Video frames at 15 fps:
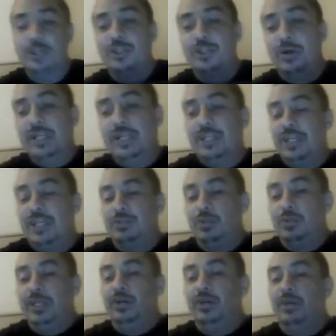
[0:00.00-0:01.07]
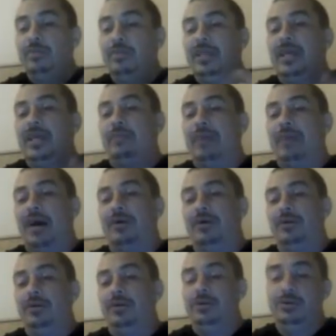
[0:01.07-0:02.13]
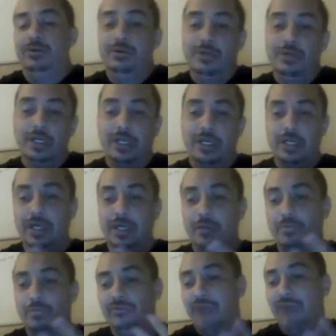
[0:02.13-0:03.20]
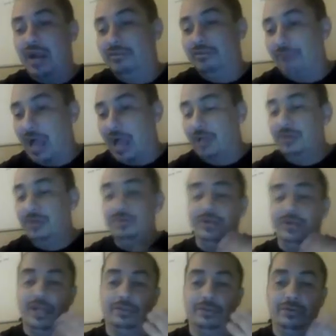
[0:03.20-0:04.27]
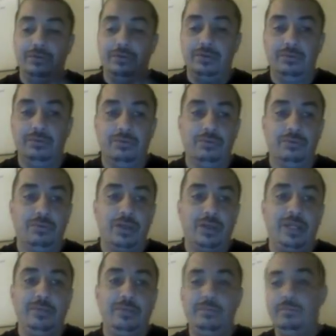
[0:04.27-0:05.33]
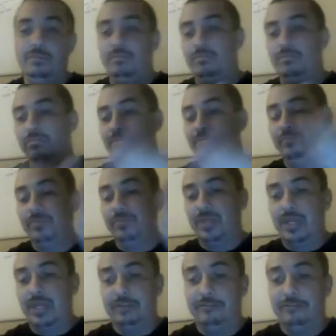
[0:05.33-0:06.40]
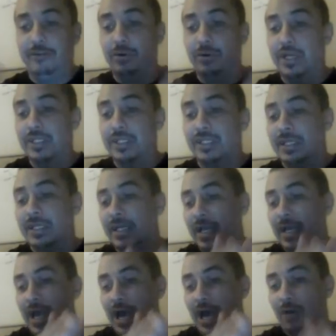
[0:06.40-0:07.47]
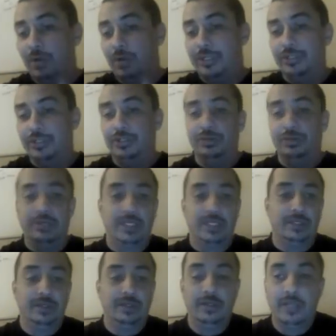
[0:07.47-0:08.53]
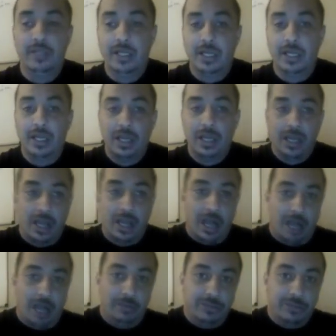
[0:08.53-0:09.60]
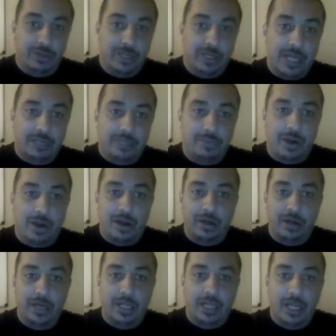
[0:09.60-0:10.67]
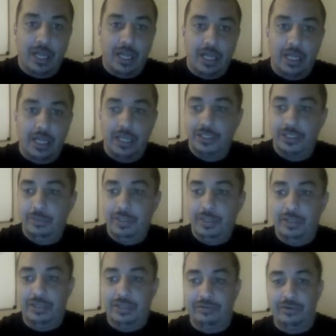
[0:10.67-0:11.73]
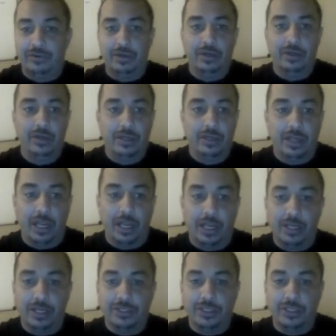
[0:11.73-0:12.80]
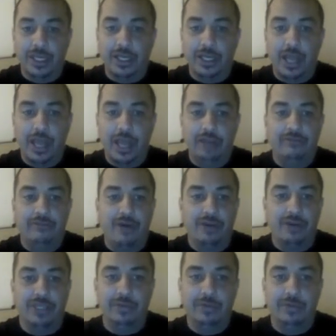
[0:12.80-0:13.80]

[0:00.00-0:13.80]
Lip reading: So it's really going to be about you providing value, and you really get focused on what you're doing. So the next part is going to be a little different because it involves